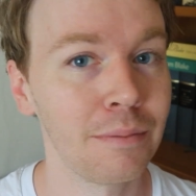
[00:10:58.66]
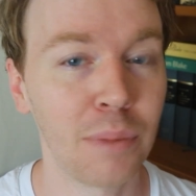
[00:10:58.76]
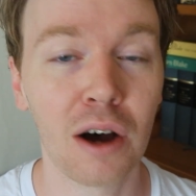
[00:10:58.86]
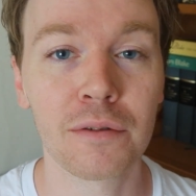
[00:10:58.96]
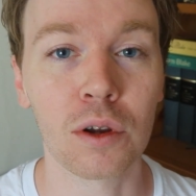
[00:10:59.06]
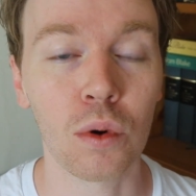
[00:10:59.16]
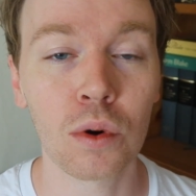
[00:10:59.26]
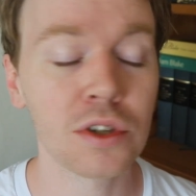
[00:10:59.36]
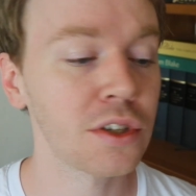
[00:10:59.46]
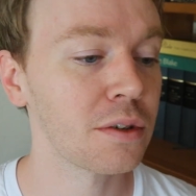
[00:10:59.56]
par for the
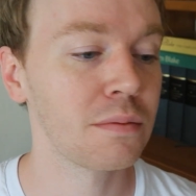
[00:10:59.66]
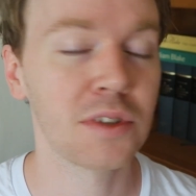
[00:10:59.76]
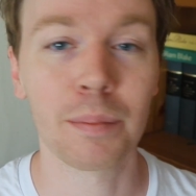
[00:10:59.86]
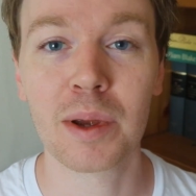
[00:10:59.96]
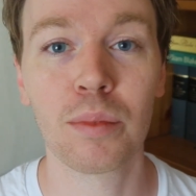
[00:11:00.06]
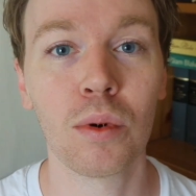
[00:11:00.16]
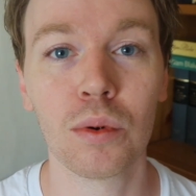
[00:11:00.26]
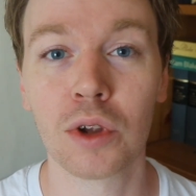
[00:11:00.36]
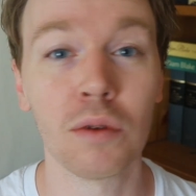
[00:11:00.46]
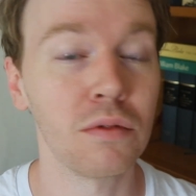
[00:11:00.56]
course, some
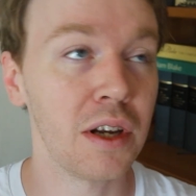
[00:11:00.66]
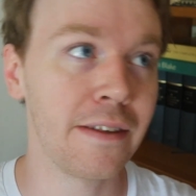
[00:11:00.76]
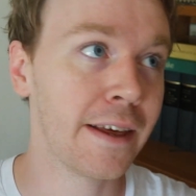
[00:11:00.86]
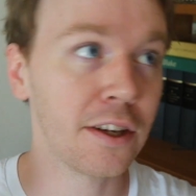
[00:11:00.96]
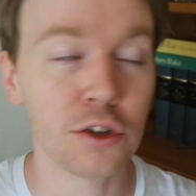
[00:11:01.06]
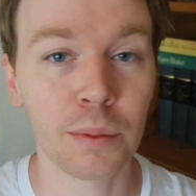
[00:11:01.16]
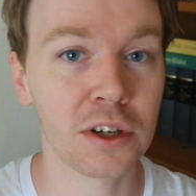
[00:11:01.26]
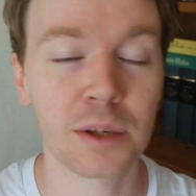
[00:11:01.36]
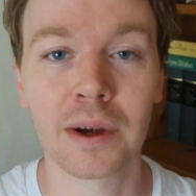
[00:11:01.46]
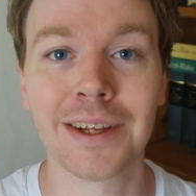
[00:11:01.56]
people don't really think too
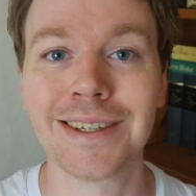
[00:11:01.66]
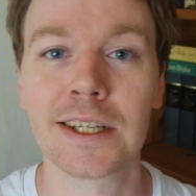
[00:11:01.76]
much about these